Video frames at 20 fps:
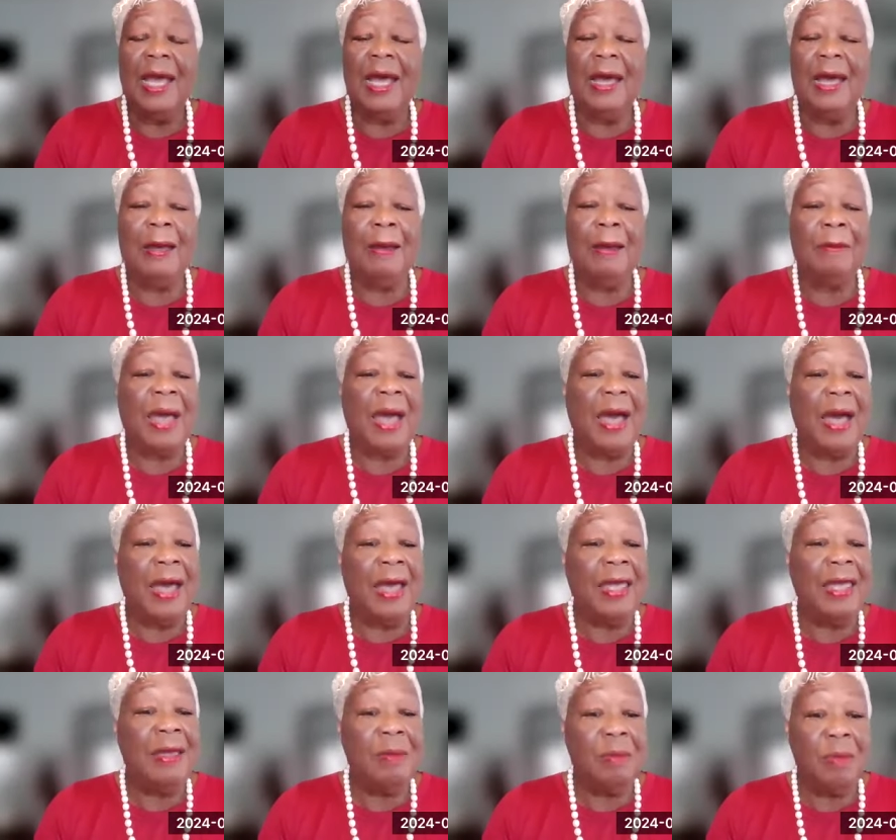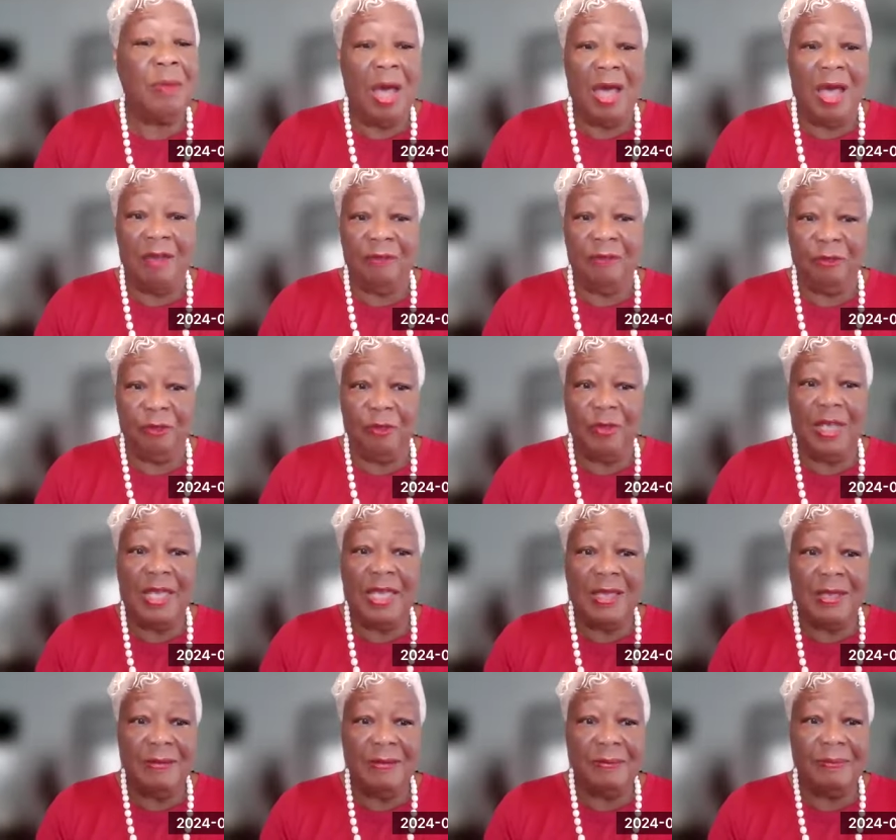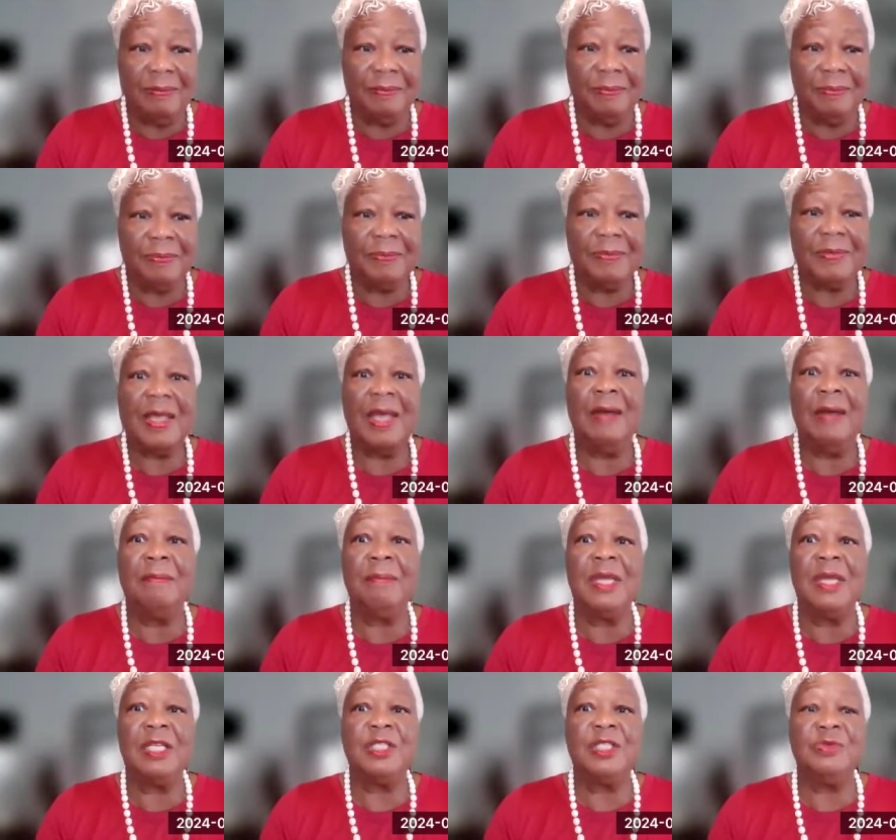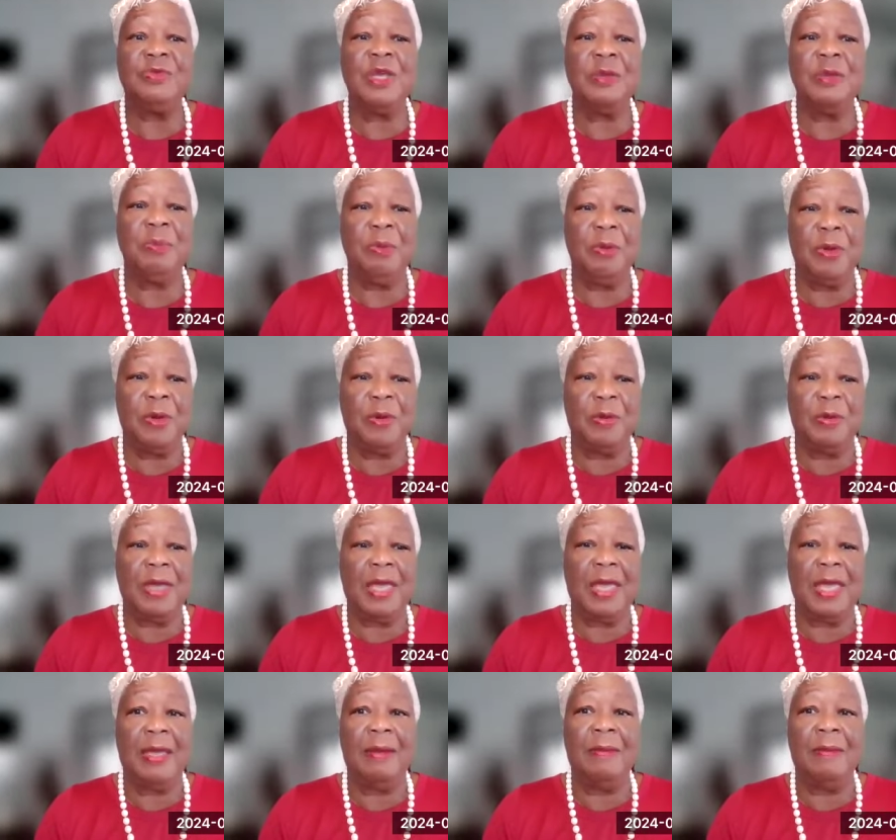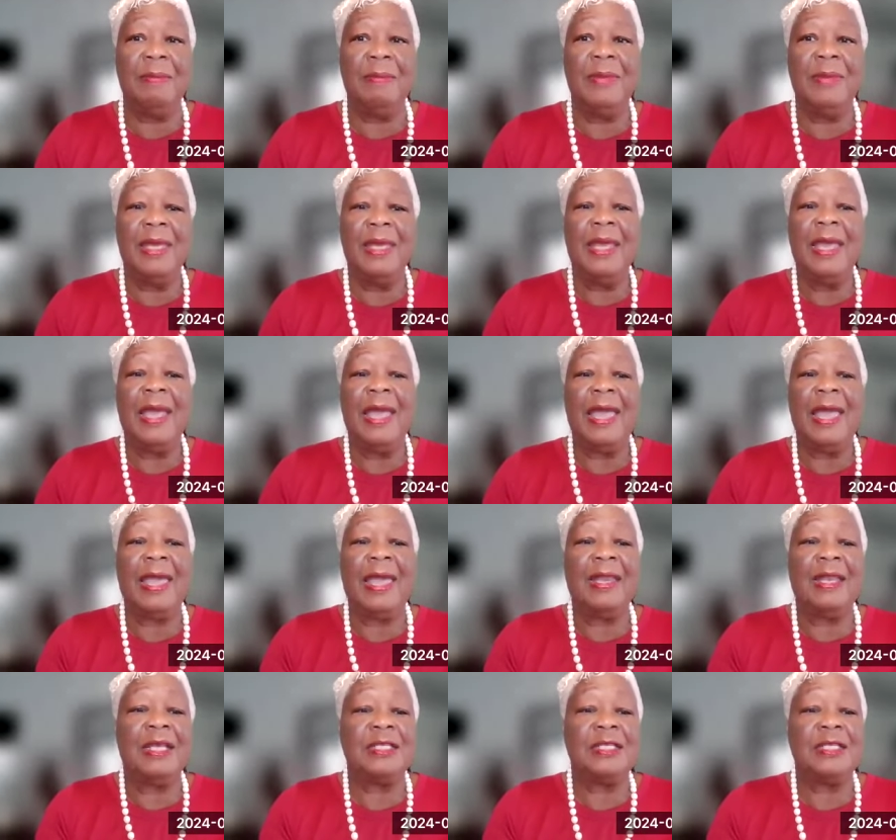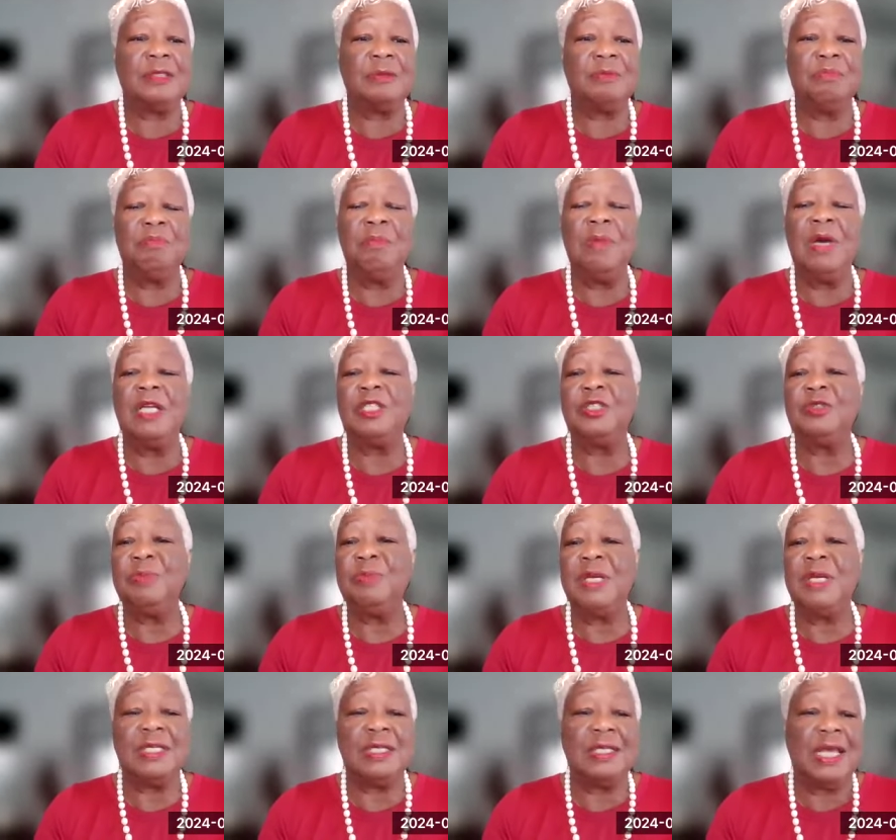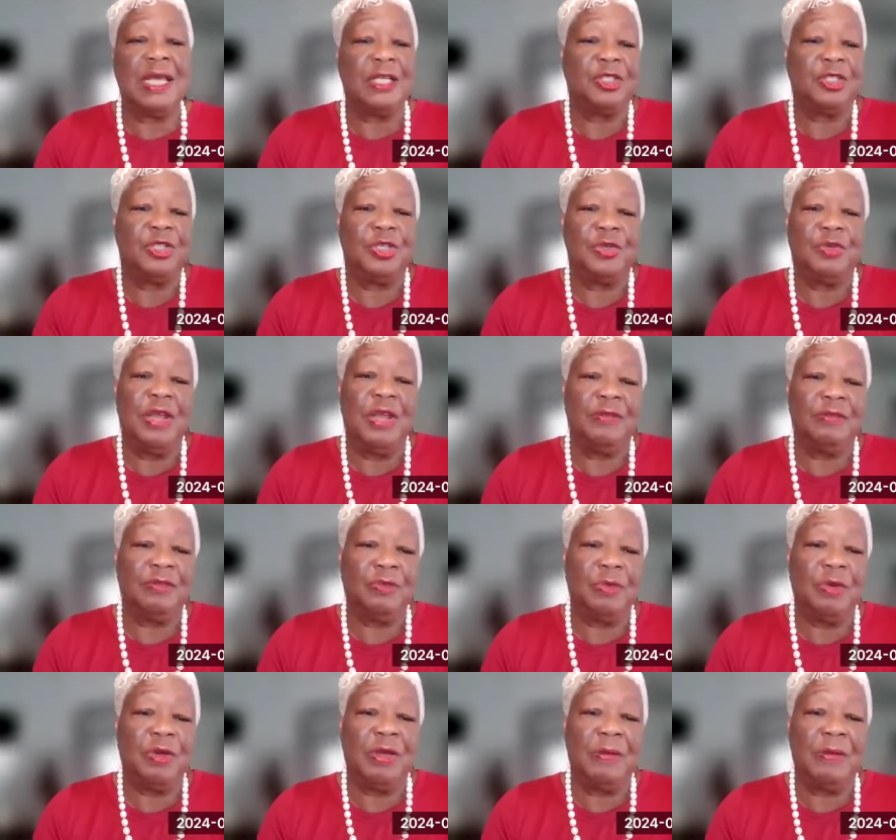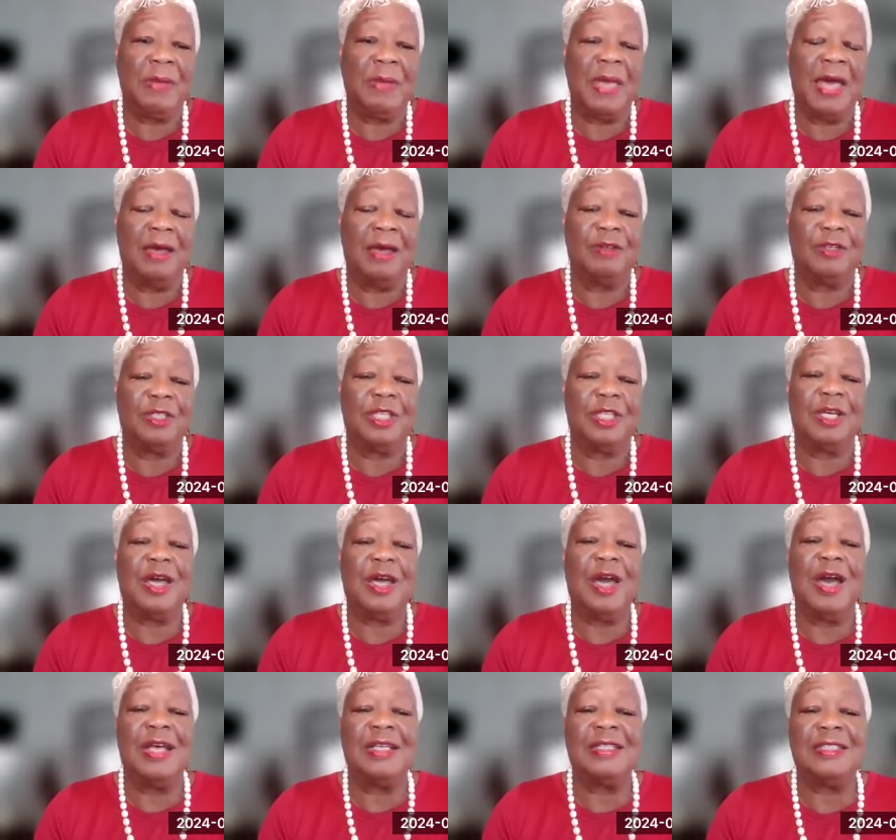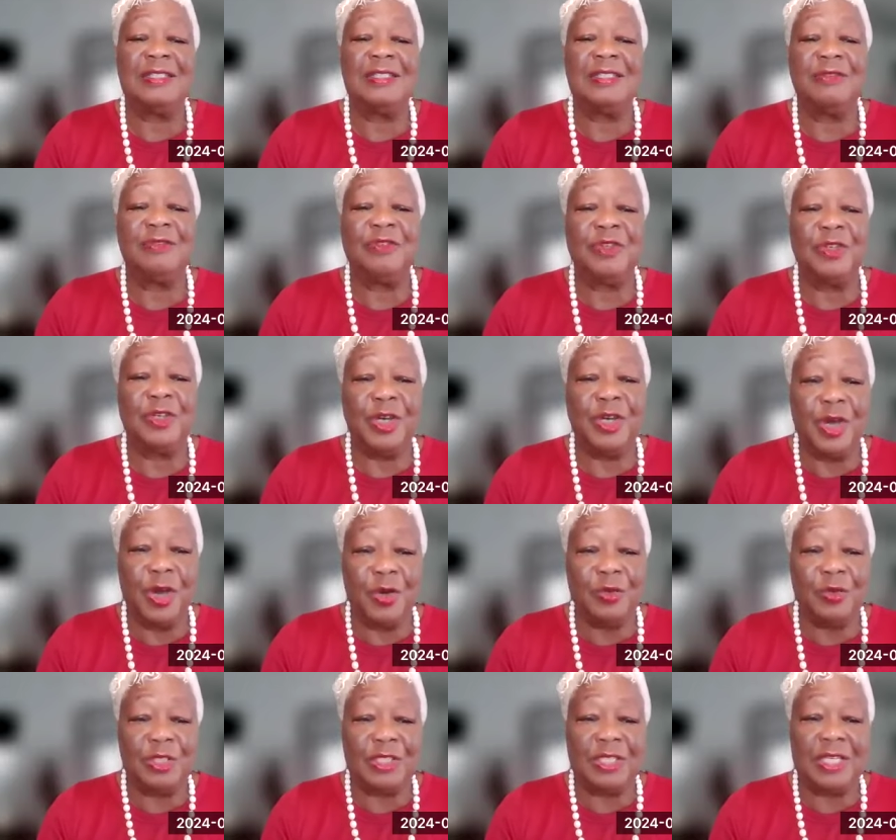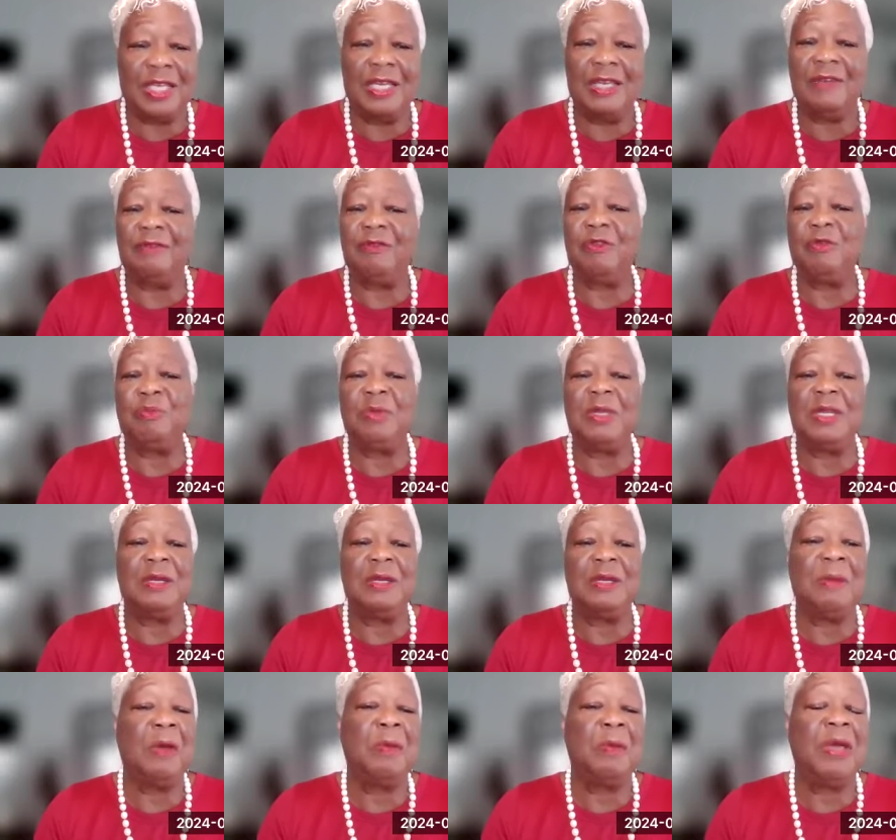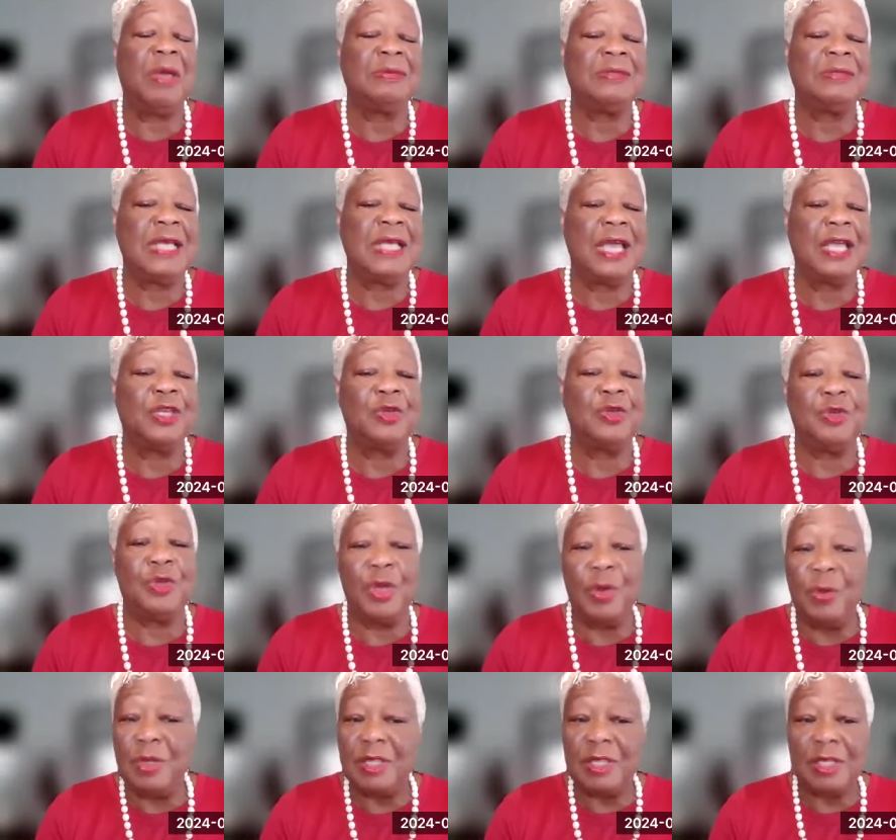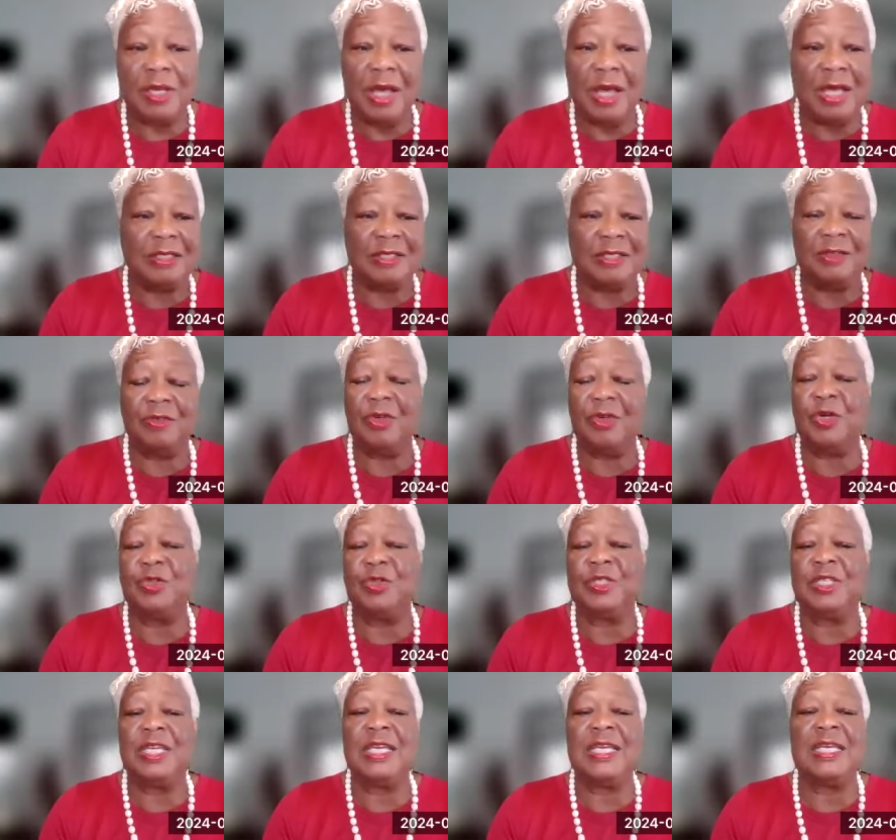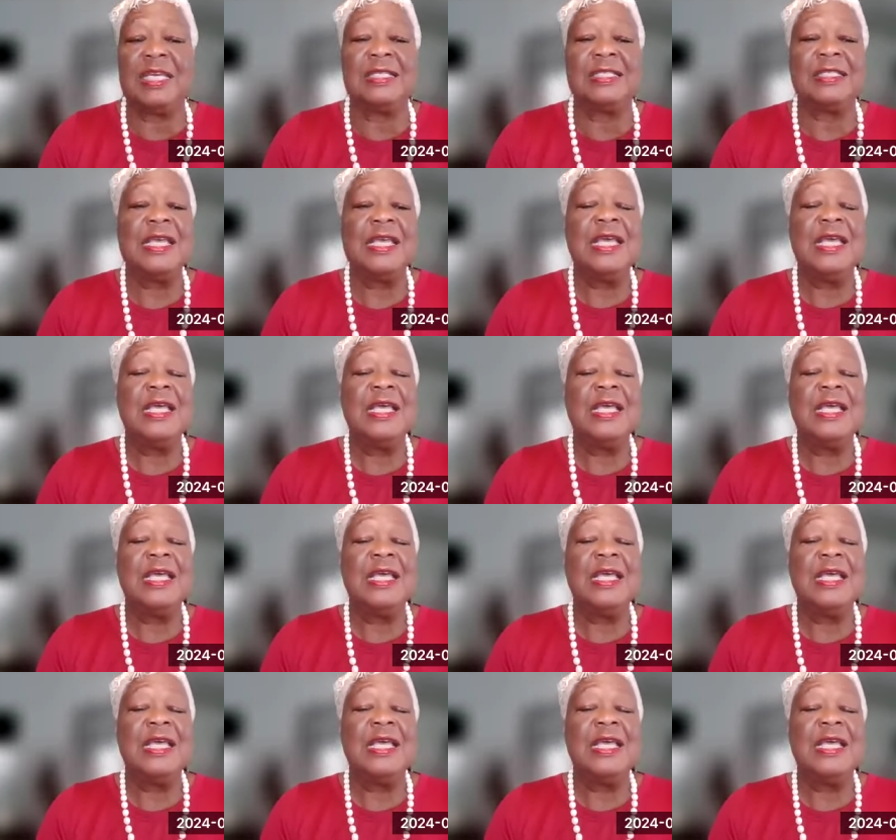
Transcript: I am offering a mentoring program, and it's much, much less. You don't have to worry about the cost of coaching. If you've been to my website, you know what the cost of coaching is.